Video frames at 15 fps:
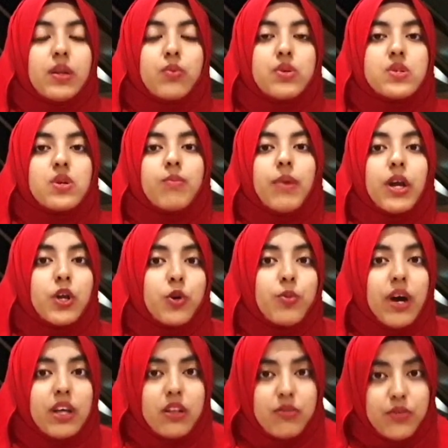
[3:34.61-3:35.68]
It was on
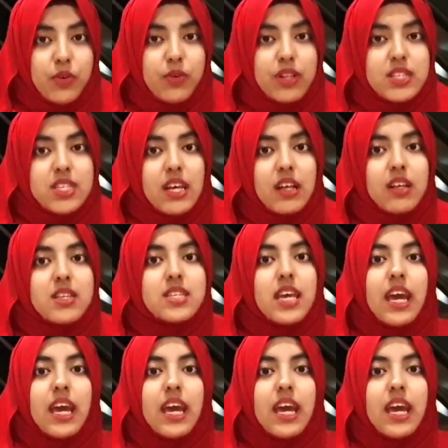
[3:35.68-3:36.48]
microbial fuel cells,